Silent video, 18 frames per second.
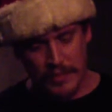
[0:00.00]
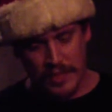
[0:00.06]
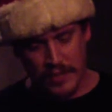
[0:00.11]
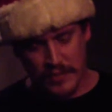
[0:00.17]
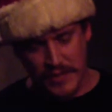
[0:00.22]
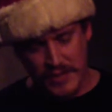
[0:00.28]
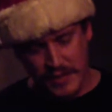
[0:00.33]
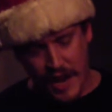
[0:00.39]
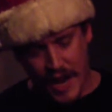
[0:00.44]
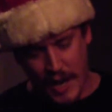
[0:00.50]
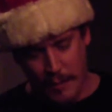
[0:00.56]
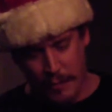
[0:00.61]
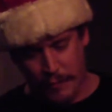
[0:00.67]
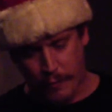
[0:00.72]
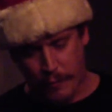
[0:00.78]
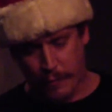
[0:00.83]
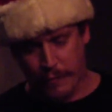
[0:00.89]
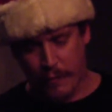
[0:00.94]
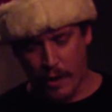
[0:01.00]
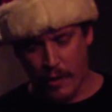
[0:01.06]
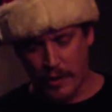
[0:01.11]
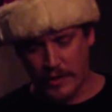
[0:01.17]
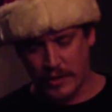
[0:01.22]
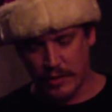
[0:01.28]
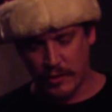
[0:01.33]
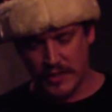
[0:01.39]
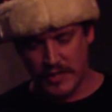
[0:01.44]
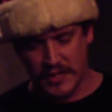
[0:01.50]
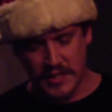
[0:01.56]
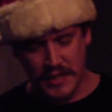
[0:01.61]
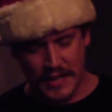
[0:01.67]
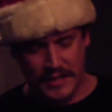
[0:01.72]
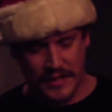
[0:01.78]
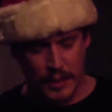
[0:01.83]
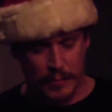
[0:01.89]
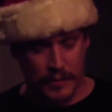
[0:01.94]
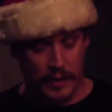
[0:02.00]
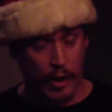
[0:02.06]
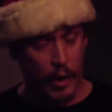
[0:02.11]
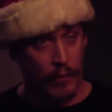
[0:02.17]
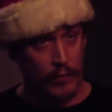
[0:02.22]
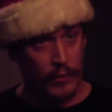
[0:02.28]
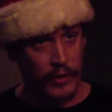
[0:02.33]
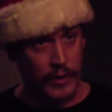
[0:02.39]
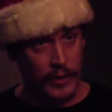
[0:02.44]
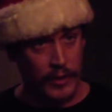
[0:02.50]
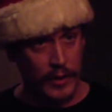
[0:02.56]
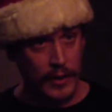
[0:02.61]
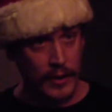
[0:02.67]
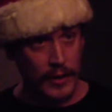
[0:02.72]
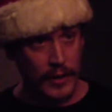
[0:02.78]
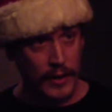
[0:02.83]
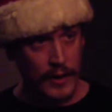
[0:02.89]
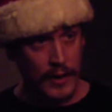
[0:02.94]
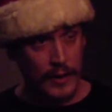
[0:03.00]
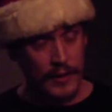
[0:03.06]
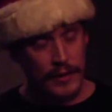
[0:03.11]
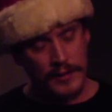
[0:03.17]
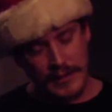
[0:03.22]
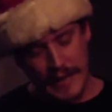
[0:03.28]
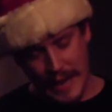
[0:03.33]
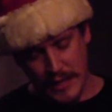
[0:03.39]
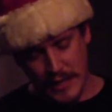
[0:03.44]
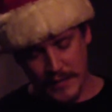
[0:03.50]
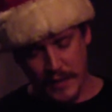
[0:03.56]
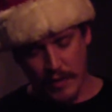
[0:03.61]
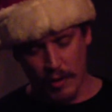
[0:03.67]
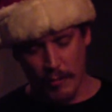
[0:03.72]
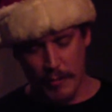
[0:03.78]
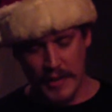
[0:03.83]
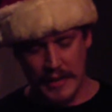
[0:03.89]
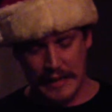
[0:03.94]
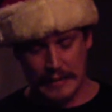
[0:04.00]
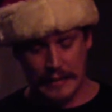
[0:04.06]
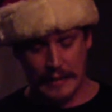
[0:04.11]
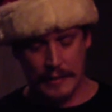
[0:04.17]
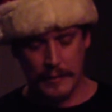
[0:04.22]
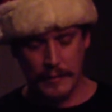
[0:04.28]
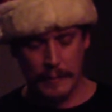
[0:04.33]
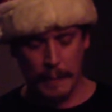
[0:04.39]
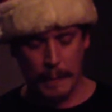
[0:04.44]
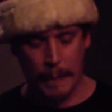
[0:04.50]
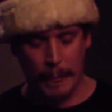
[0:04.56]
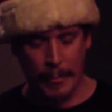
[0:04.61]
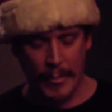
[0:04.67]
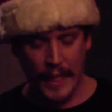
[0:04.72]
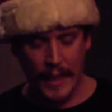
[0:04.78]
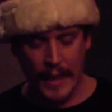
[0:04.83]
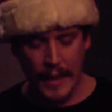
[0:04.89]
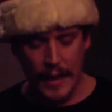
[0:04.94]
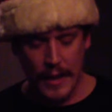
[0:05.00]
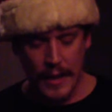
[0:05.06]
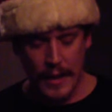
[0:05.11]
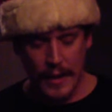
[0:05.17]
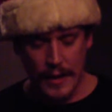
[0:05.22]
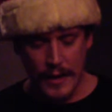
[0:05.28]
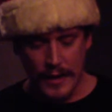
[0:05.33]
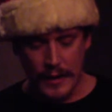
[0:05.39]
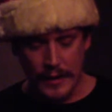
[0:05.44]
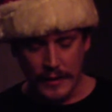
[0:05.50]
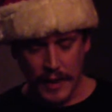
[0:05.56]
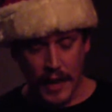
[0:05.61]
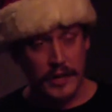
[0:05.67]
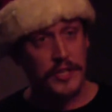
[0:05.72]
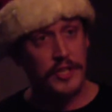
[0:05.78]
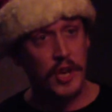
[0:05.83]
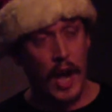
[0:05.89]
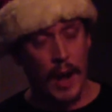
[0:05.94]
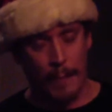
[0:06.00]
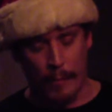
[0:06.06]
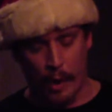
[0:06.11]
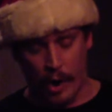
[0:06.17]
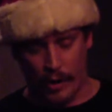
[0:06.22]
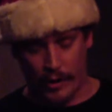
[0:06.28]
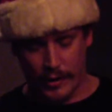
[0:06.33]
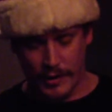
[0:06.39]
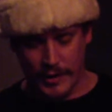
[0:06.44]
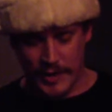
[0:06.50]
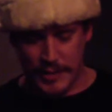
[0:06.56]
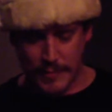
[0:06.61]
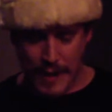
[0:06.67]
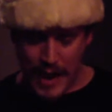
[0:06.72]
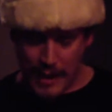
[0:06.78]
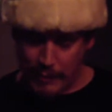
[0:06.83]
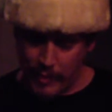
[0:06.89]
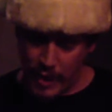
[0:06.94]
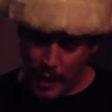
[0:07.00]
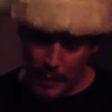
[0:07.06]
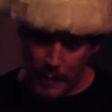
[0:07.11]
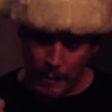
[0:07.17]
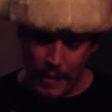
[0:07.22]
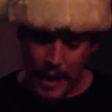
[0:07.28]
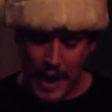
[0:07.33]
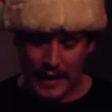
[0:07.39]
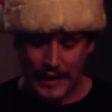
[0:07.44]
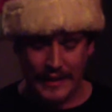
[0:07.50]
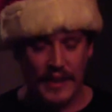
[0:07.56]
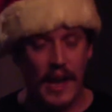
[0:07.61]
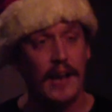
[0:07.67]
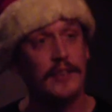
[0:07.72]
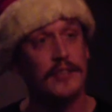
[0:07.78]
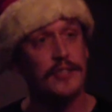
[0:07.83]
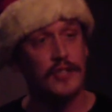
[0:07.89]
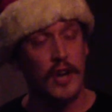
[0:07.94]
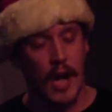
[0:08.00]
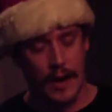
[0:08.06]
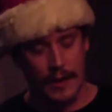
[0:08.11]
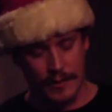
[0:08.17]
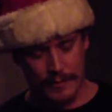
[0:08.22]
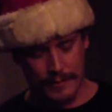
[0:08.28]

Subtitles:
to the side before falling to its knee and tipping over. Dad's fell immediately. Nice shot, Mark. He smacked me on the back. Nice shot.